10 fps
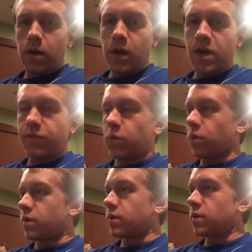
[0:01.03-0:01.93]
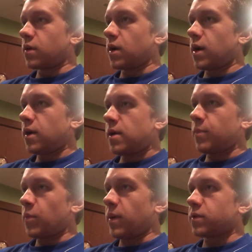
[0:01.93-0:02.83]
Hey everyone, I
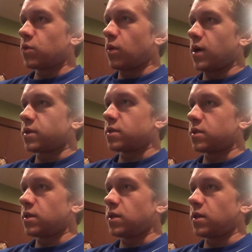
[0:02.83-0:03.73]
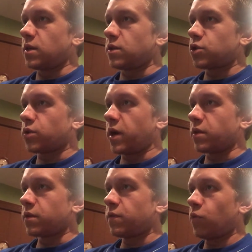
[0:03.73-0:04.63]
am about to watch the
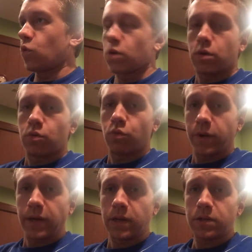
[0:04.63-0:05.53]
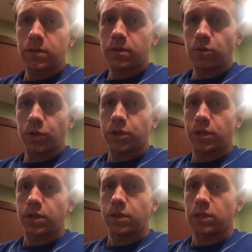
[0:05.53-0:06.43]
trailer for Rings, which
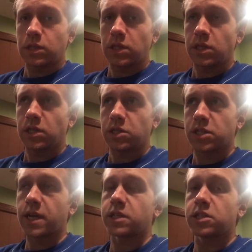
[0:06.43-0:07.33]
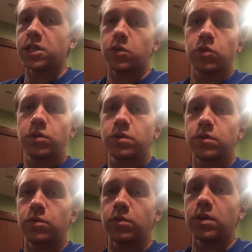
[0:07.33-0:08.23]
is the second sequel
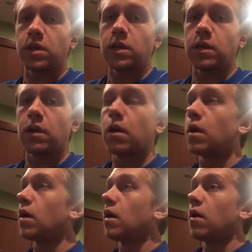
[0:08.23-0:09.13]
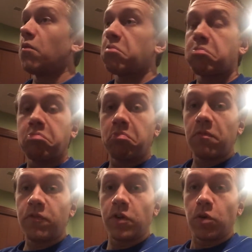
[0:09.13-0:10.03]
to the
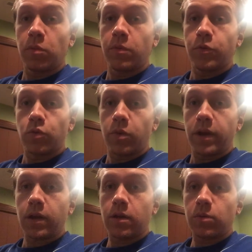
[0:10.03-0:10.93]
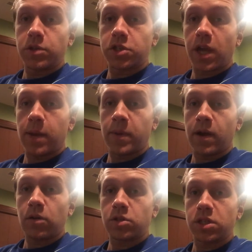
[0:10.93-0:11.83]
film The Ring, which came
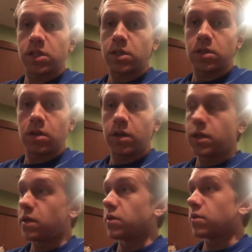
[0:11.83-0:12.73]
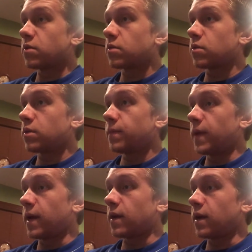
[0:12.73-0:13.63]
out in a year
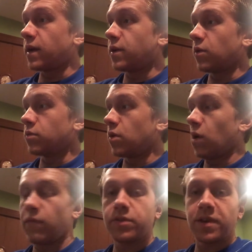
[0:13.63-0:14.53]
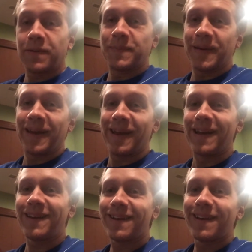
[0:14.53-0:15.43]
that I don't know off the top of my
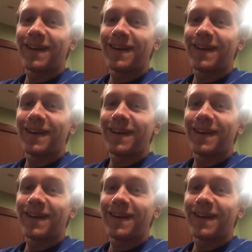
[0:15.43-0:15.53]
head.